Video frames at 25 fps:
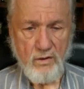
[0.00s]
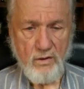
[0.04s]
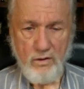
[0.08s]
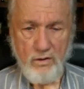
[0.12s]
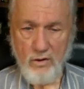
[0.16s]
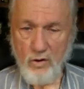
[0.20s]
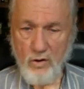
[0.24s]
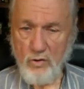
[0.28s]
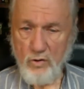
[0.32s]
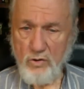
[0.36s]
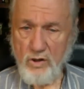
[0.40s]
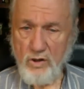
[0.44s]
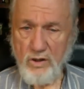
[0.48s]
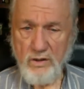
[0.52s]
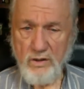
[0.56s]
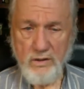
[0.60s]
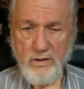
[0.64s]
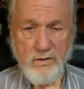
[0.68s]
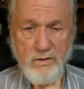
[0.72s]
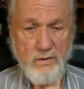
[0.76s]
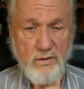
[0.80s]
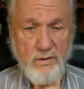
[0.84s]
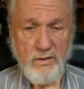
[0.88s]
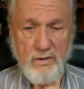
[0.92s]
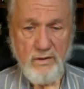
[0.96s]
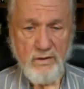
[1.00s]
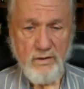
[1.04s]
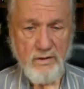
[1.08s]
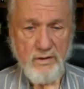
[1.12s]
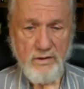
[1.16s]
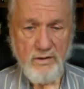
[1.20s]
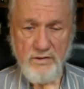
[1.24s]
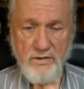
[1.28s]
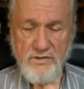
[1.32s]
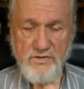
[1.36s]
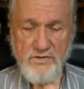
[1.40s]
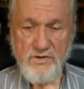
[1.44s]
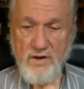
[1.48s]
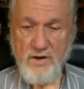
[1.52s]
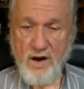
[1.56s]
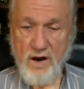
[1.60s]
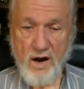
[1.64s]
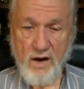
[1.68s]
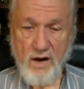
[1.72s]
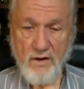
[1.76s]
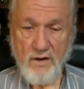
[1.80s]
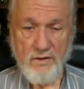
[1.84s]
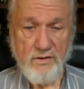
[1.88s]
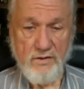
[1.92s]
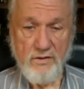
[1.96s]
Yoga is
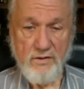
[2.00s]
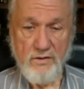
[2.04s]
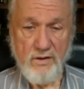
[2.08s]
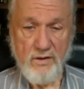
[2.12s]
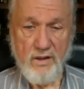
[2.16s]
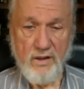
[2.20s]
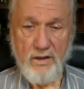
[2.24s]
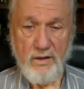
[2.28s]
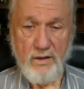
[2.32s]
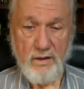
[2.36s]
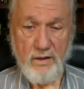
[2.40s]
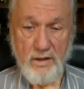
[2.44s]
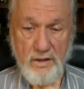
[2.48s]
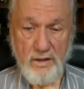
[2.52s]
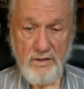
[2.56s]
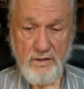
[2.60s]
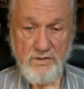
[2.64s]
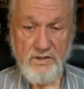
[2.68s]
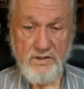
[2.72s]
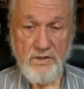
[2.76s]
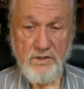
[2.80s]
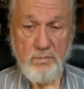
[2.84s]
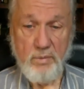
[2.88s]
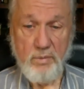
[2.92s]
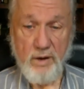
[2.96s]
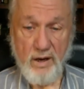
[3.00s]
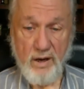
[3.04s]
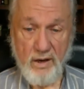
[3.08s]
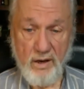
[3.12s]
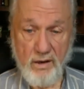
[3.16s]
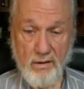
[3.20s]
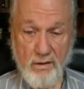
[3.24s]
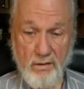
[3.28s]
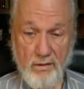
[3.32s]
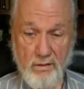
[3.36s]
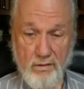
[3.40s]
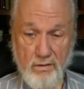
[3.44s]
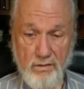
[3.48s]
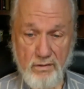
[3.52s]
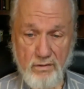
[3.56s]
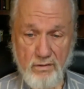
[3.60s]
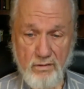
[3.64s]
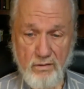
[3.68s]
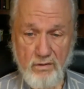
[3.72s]
not an easy path,